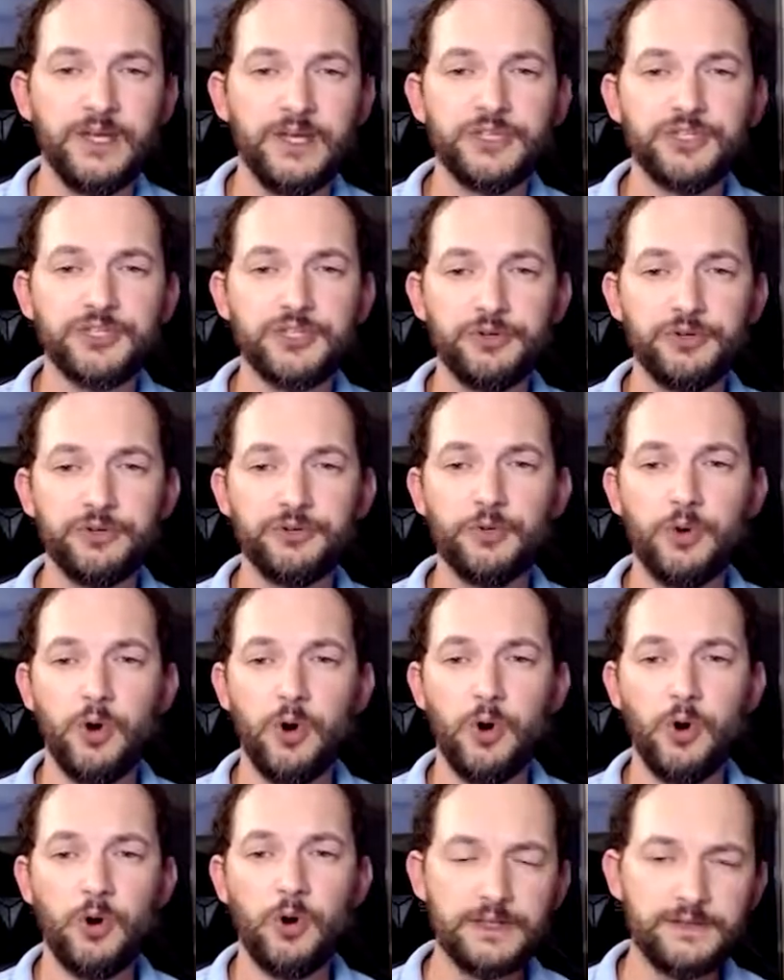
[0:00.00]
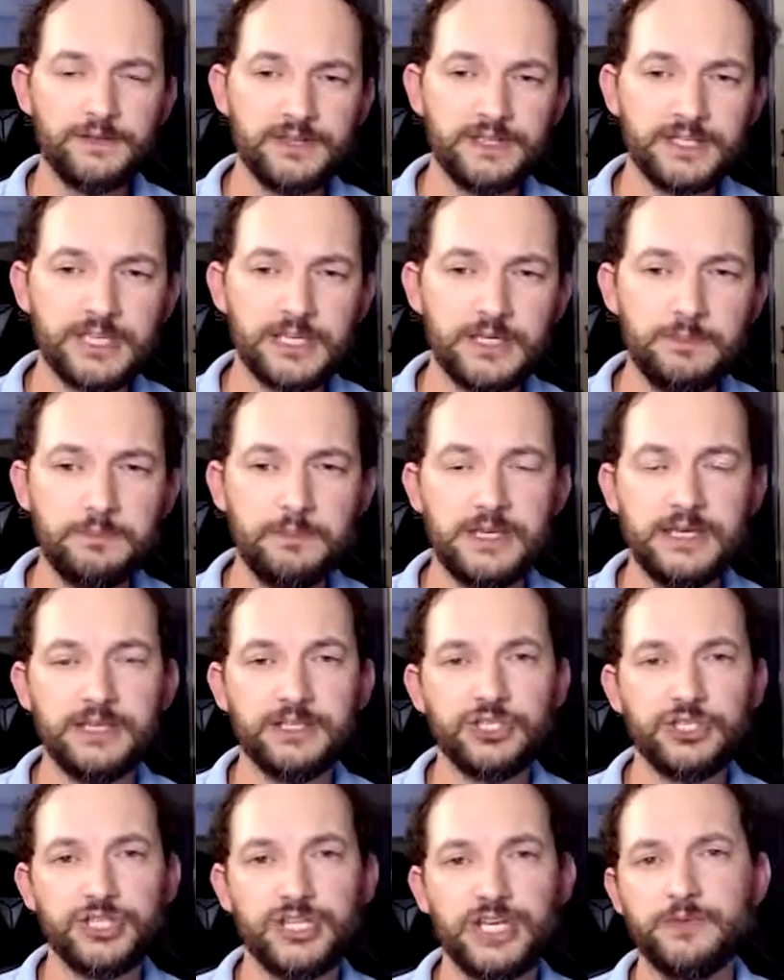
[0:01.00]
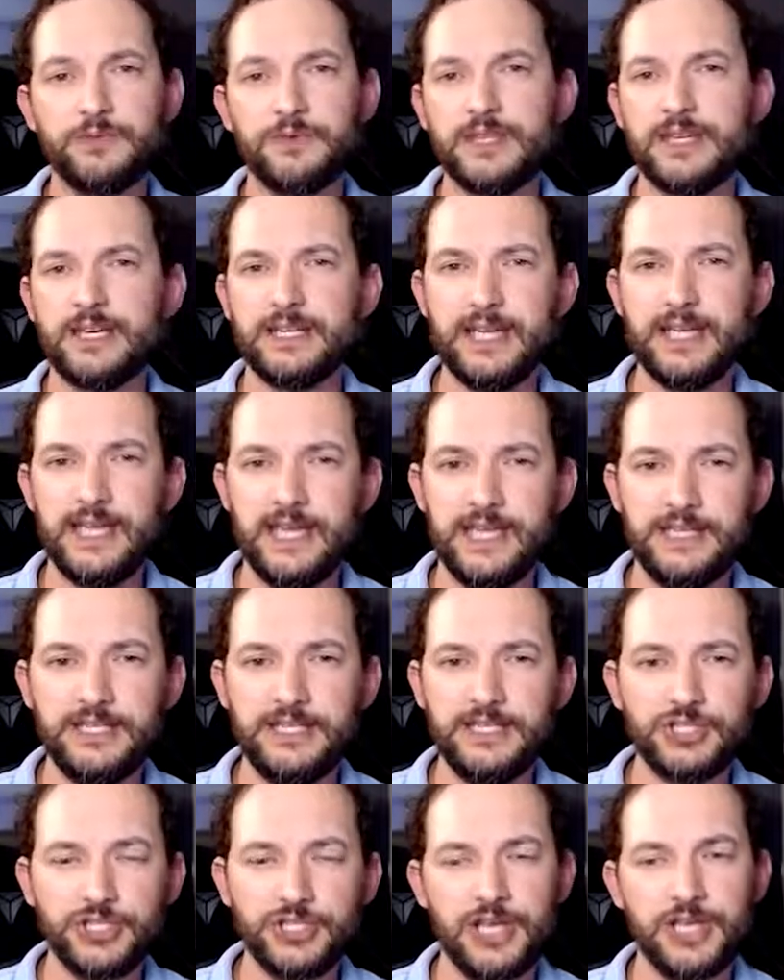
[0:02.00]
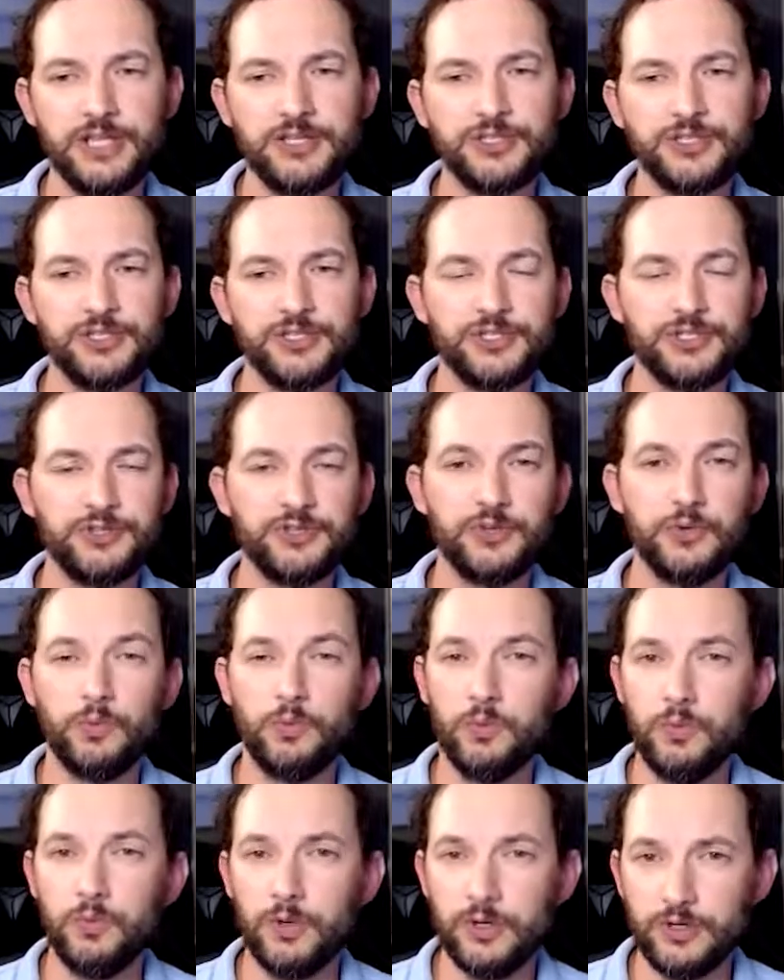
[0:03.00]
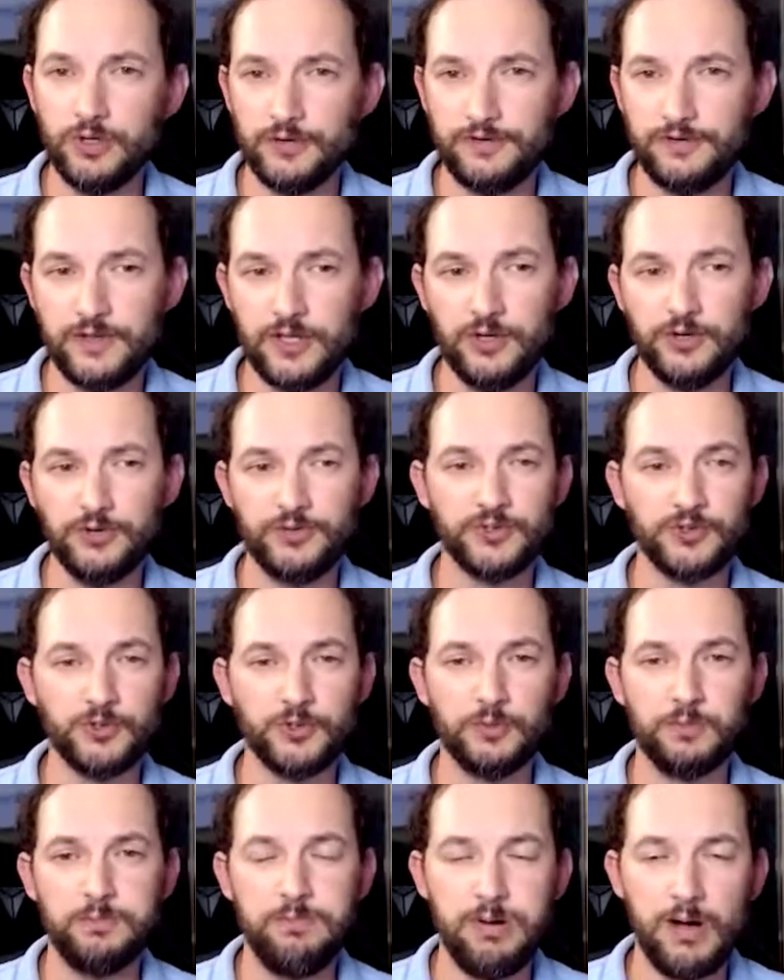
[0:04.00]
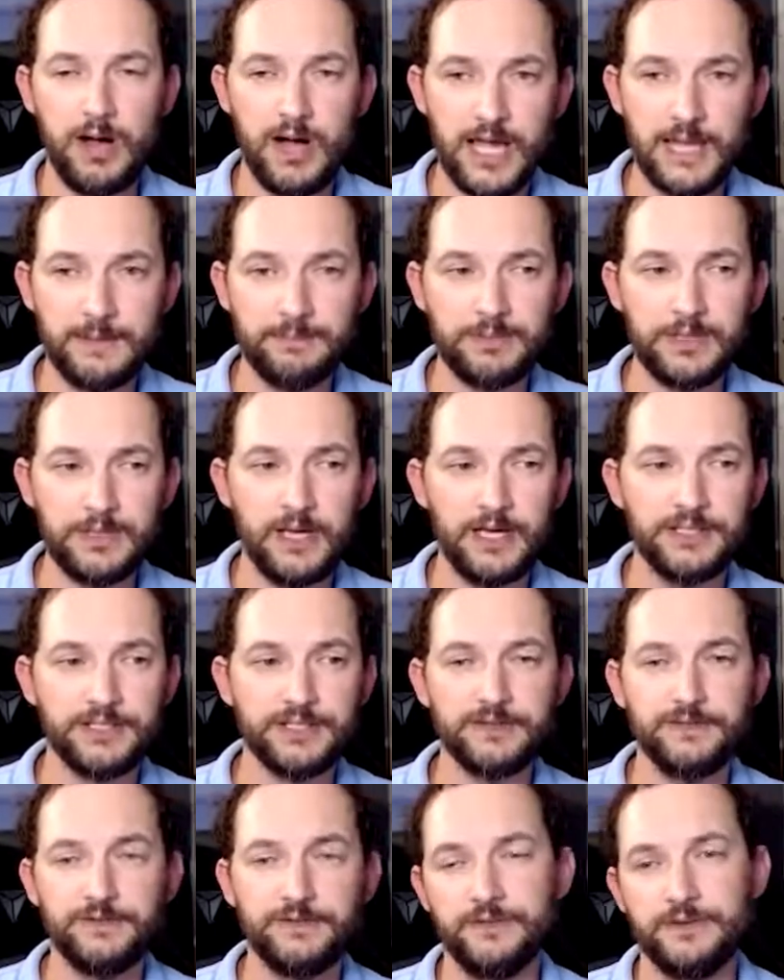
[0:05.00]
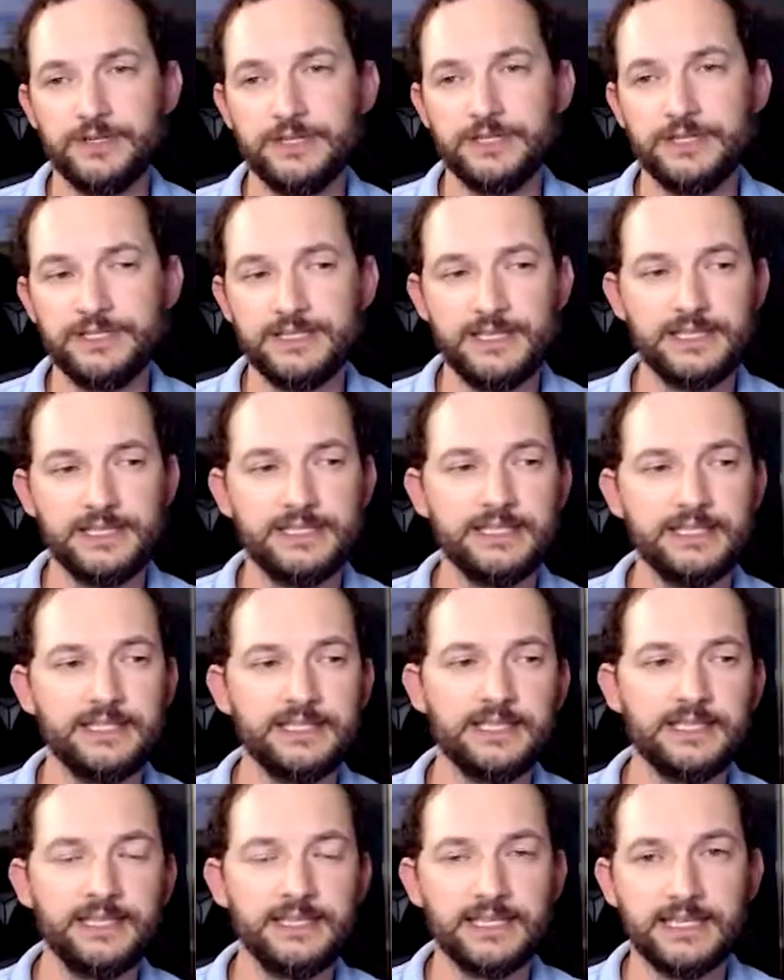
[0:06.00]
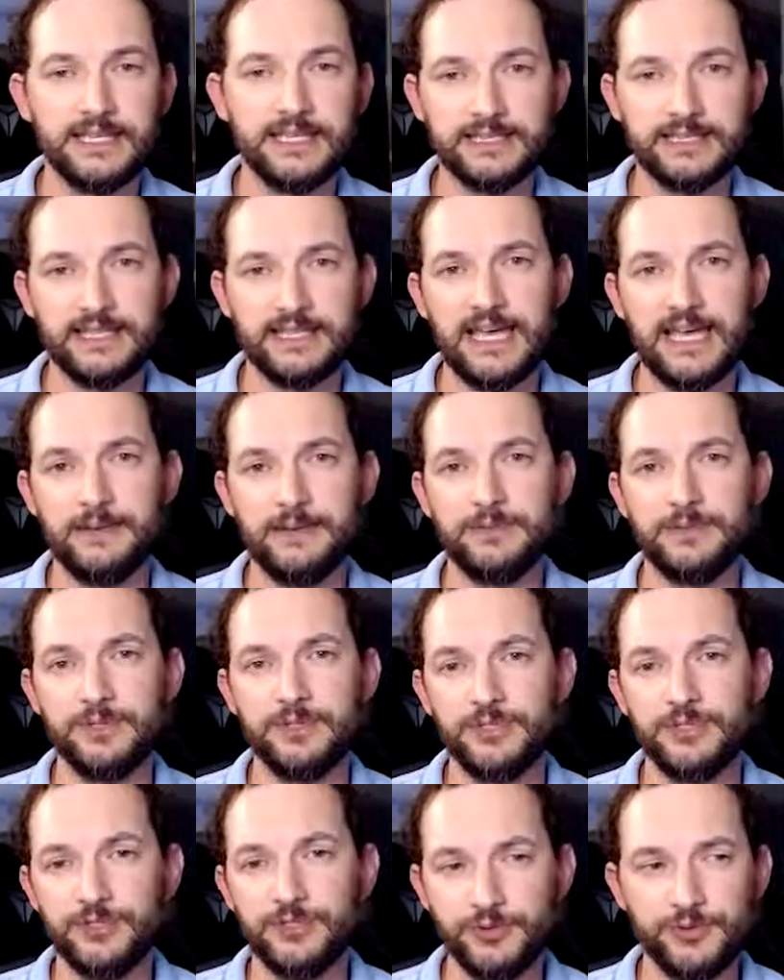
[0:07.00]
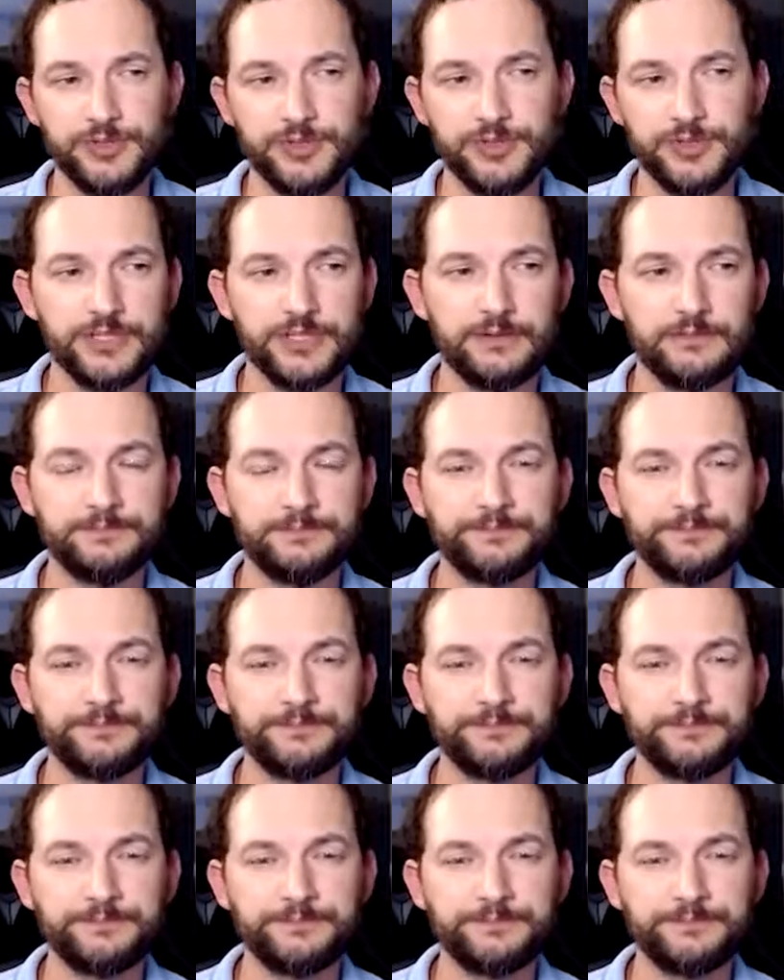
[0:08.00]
So all of this can be achieved without any changes to the workflows or pipelines for existing GitLab users.